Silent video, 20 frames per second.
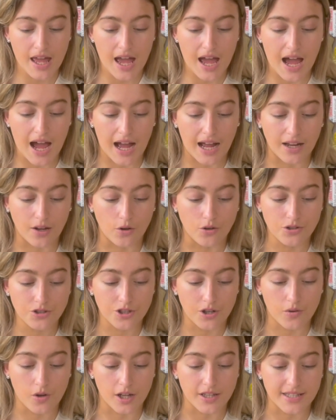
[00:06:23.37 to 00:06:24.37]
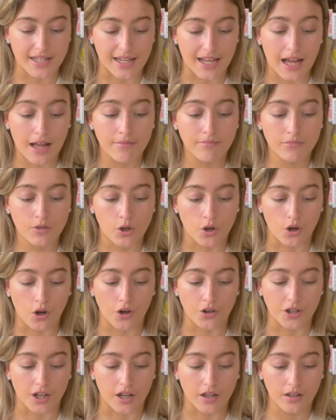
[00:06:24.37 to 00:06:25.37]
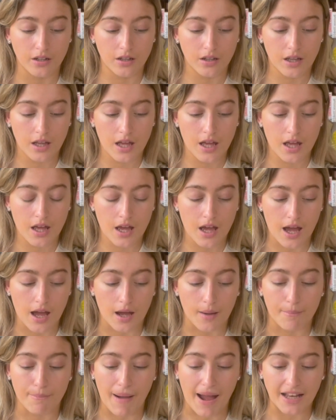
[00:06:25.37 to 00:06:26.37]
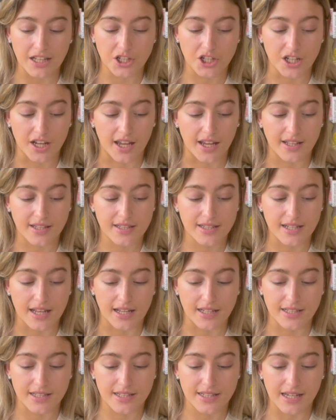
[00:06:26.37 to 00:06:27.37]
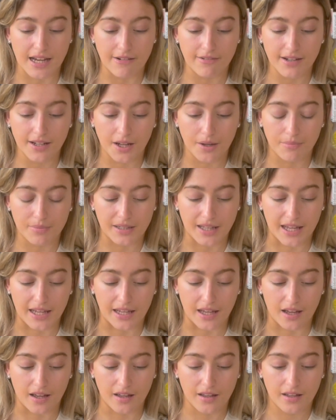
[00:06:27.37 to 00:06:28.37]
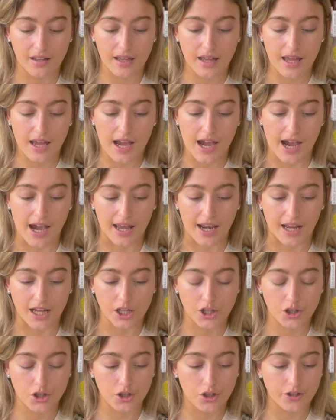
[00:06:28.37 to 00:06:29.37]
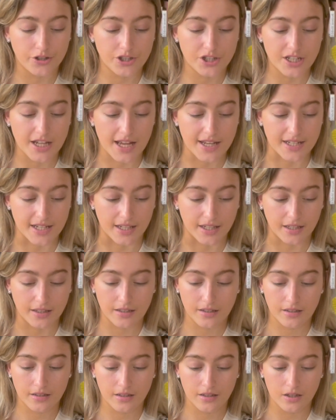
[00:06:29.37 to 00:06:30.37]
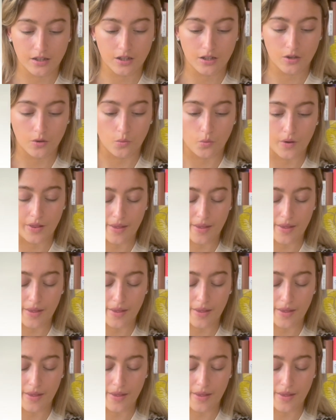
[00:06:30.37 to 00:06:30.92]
I also got a camcorder, a Badget, a stereo player, and a huge teddy with a